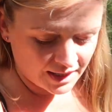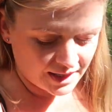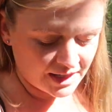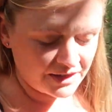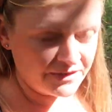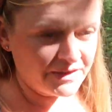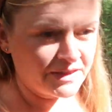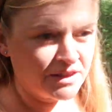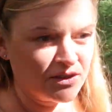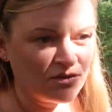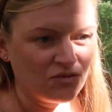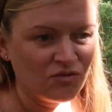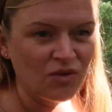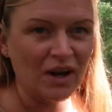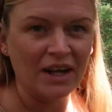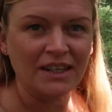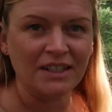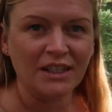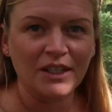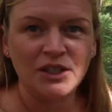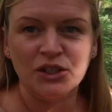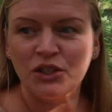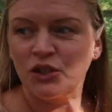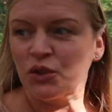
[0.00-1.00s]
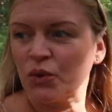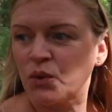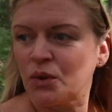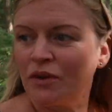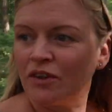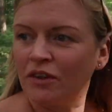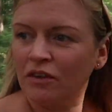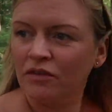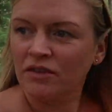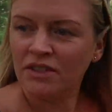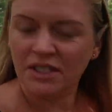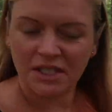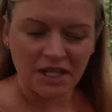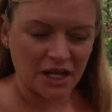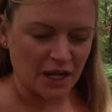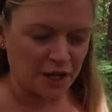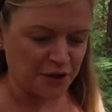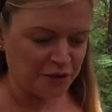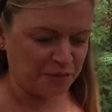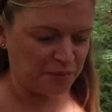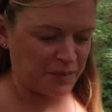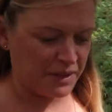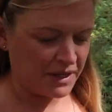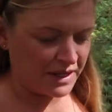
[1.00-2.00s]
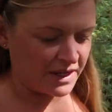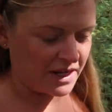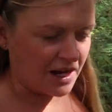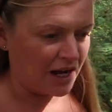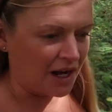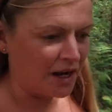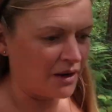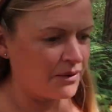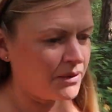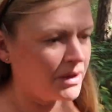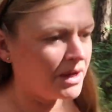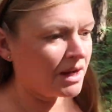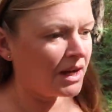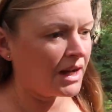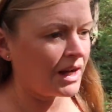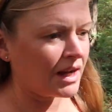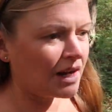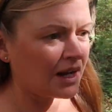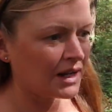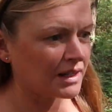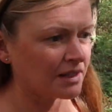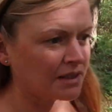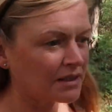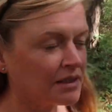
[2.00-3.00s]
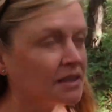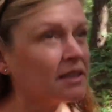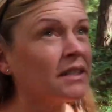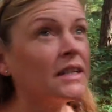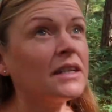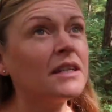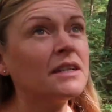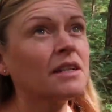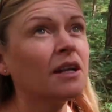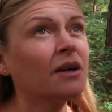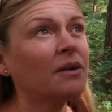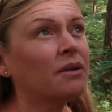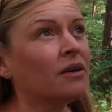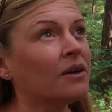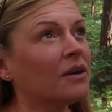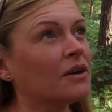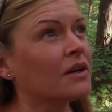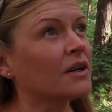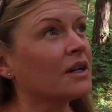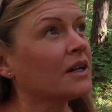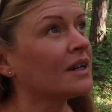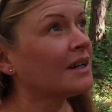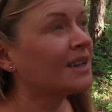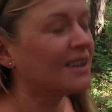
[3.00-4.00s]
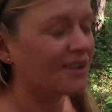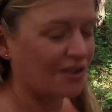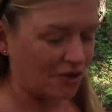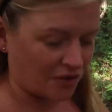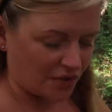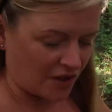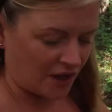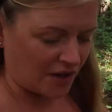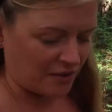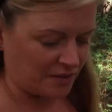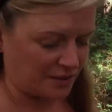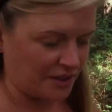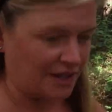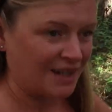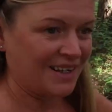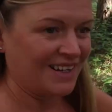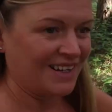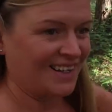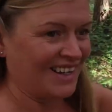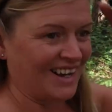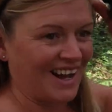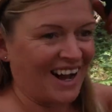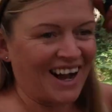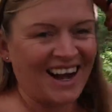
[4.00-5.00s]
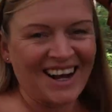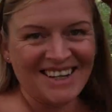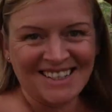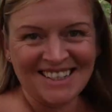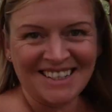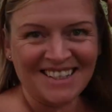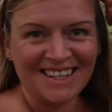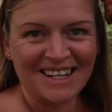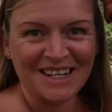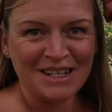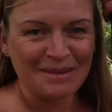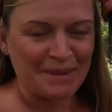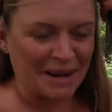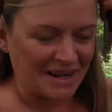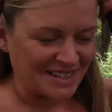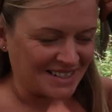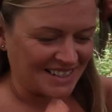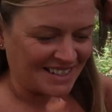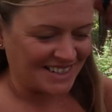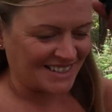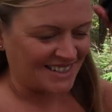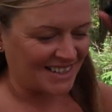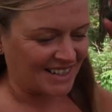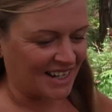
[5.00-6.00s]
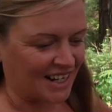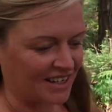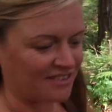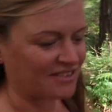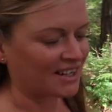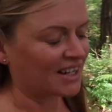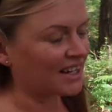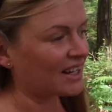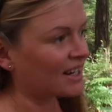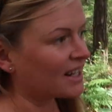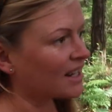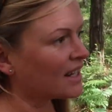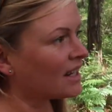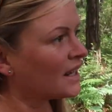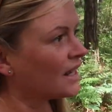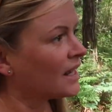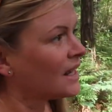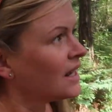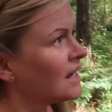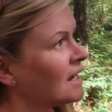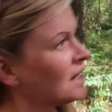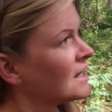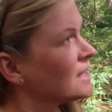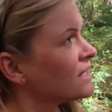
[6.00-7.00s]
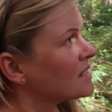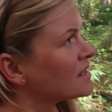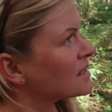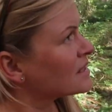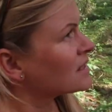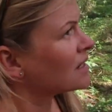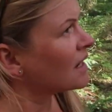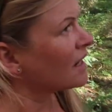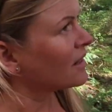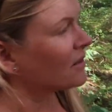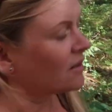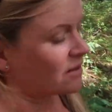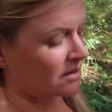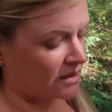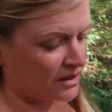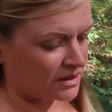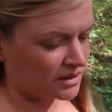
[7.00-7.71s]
of leaving the red squirrel reserve bit now, and no luck. Although, I didn't expect it, did I really? So,